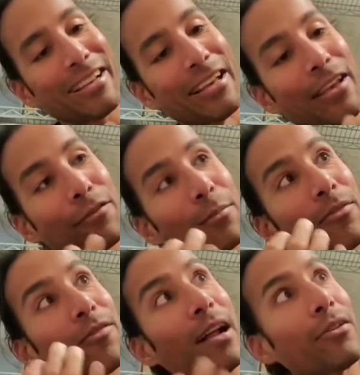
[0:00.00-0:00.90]
if you've been
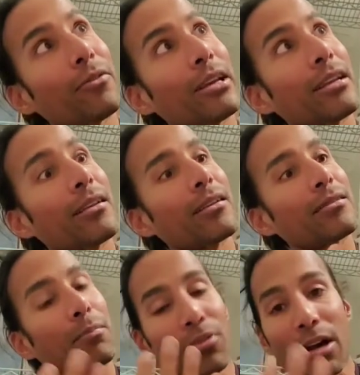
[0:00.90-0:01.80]
following the
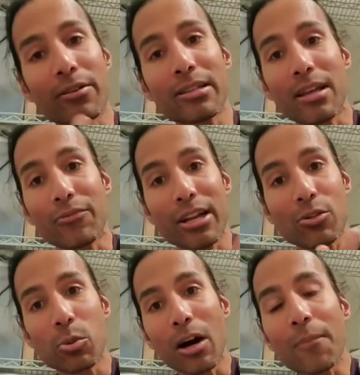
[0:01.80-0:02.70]
progress, I ran
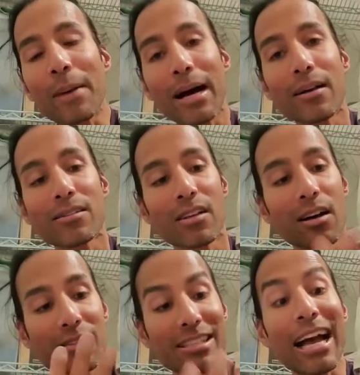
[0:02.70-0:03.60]
12 miles
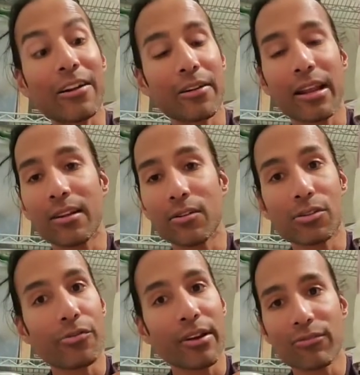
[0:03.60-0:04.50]
on Saturday, and it was a
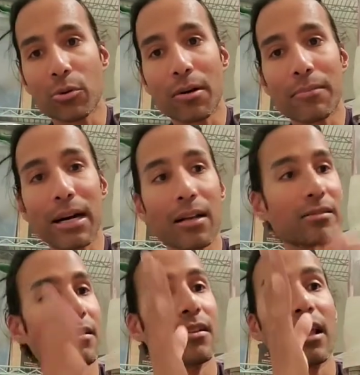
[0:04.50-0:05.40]
great 12 miles.
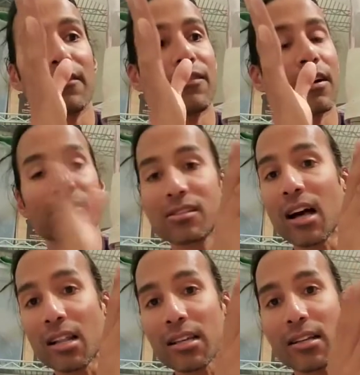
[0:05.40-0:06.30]
The leg felt
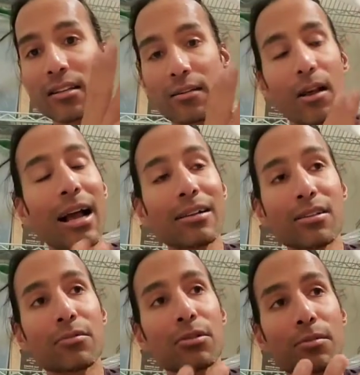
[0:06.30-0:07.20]
solid. Actually,
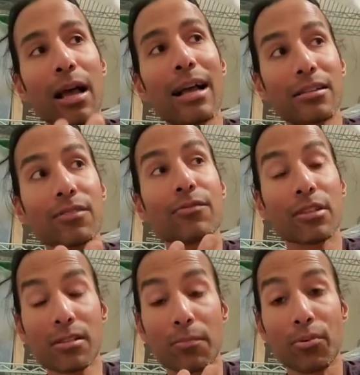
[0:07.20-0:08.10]
it was actually really
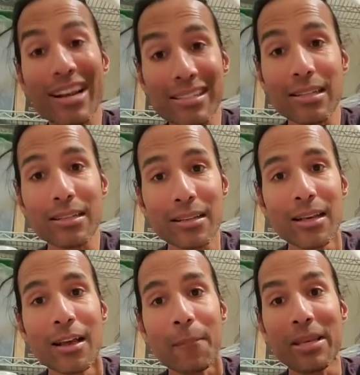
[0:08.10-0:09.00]
surprising
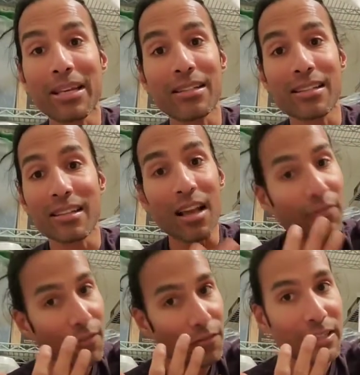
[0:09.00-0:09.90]
because it never
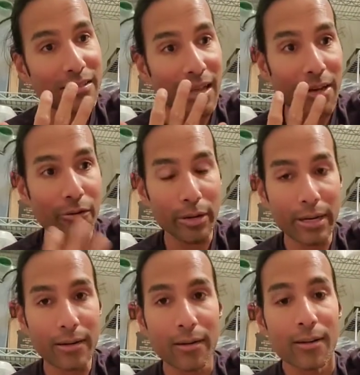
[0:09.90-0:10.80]
fits that
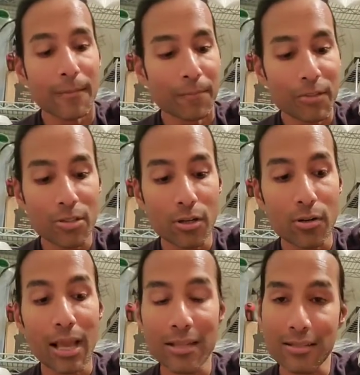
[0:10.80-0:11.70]
great. So
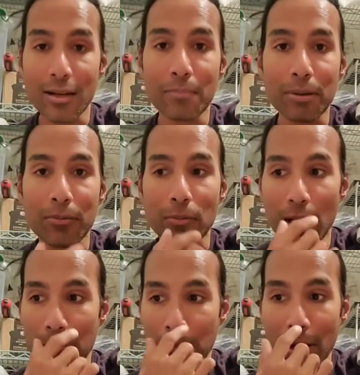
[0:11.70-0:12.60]
heads up
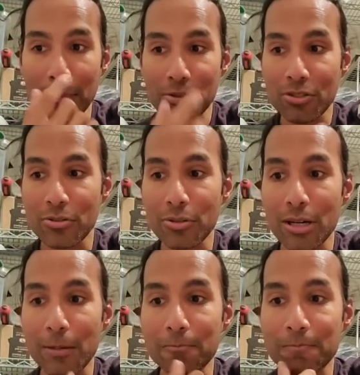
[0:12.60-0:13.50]
and props
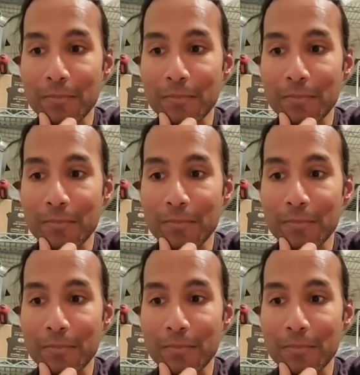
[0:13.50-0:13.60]
to